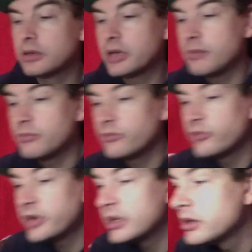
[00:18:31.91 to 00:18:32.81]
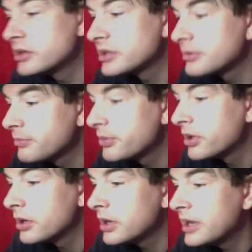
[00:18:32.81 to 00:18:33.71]
Really good,
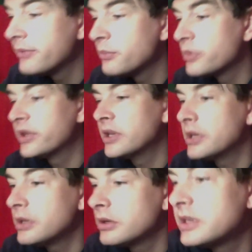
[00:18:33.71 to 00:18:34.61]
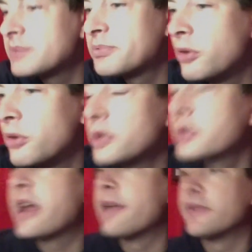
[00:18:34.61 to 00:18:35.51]
but even with these prime
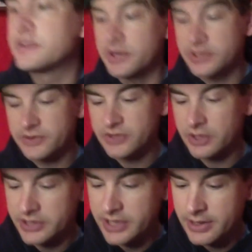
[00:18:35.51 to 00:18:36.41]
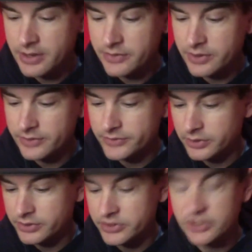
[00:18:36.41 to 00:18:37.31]
blue canvas ones, I started to get, even after
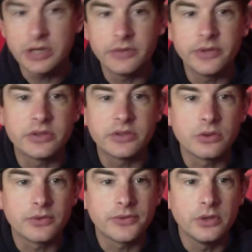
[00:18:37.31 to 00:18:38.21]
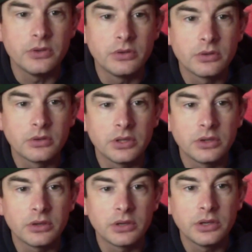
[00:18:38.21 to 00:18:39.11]
like just a year of use, I've got
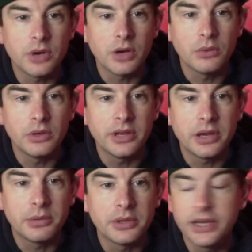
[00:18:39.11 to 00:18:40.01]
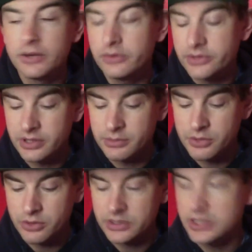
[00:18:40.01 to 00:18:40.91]
a little hole in the upper there on the toe
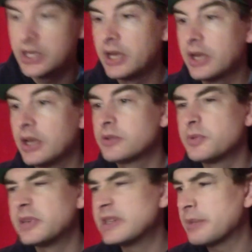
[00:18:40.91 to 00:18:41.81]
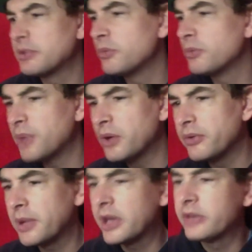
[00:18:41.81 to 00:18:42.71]
box. It really happened on
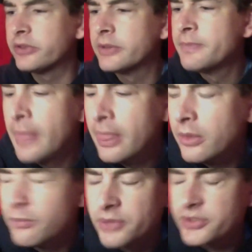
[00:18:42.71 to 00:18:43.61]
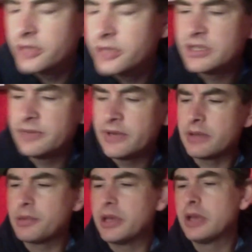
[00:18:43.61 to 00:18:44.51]
both pairs, on both shoes, even
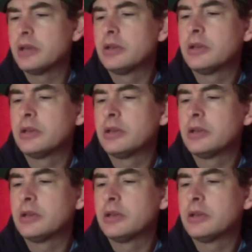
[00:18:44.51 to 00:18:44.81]
out the pair.